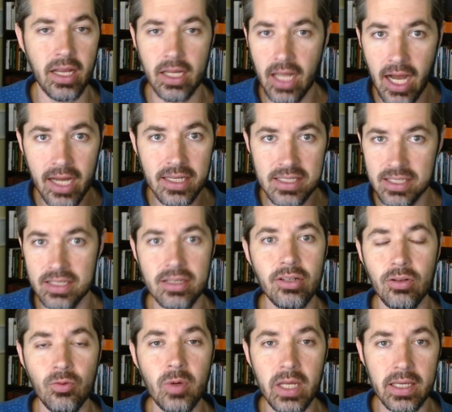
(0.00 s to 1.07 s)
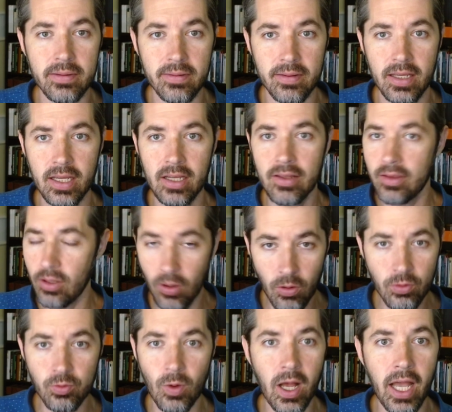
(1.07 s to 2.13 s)
and God is still with the
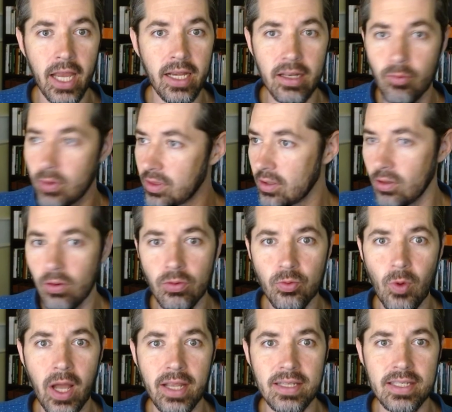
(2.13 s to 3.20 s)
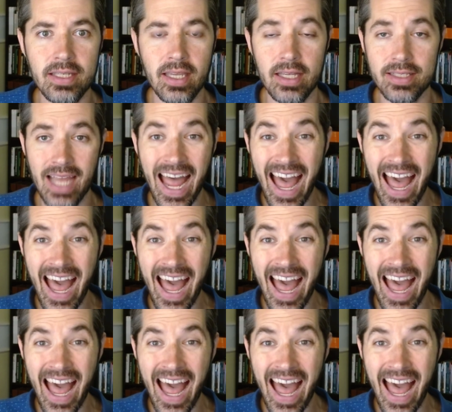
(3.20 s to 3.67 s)
old wine and with the old wineskins.